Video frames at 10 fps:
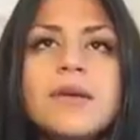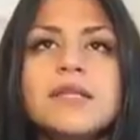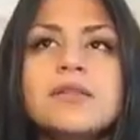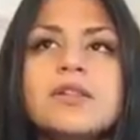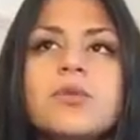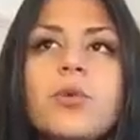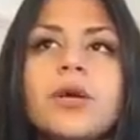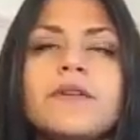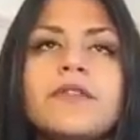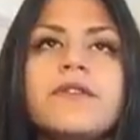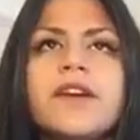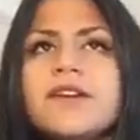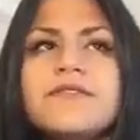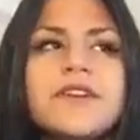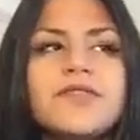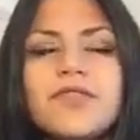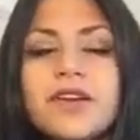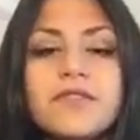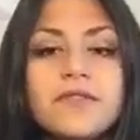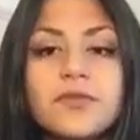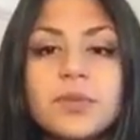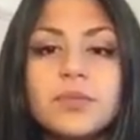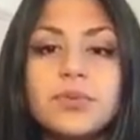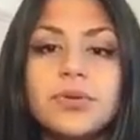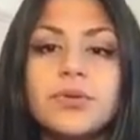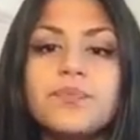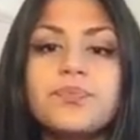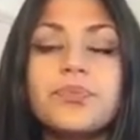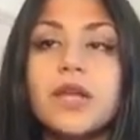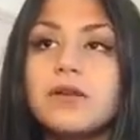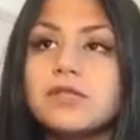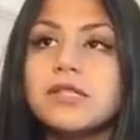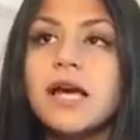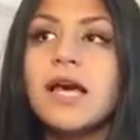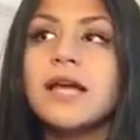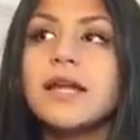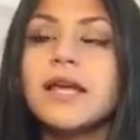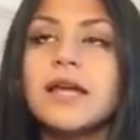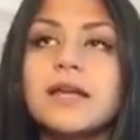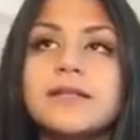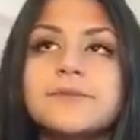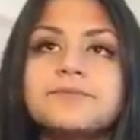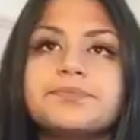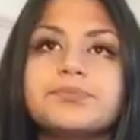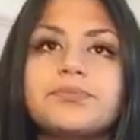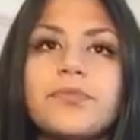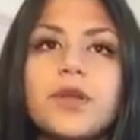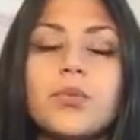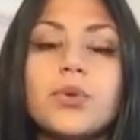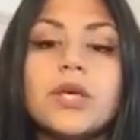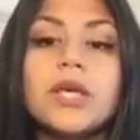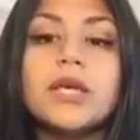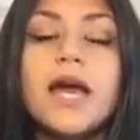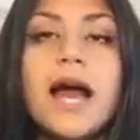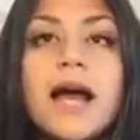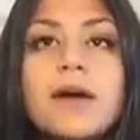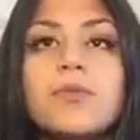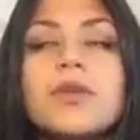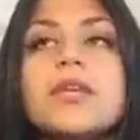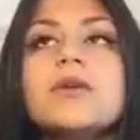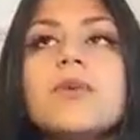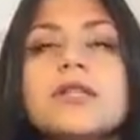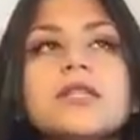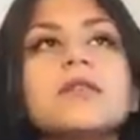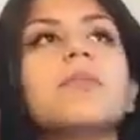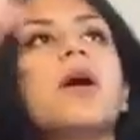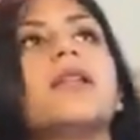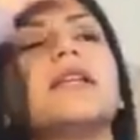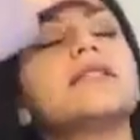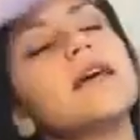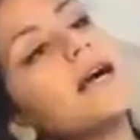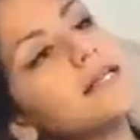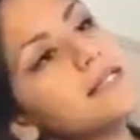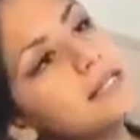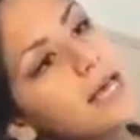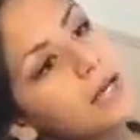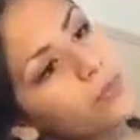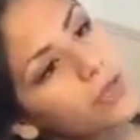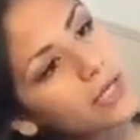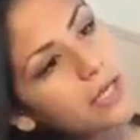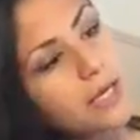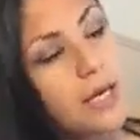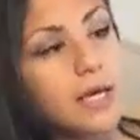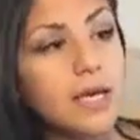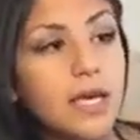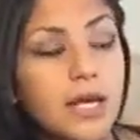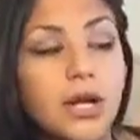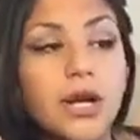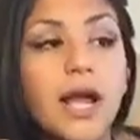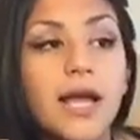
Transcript: and my sister were one of the very few people outside, and we went to the mall in a taxi, and we in our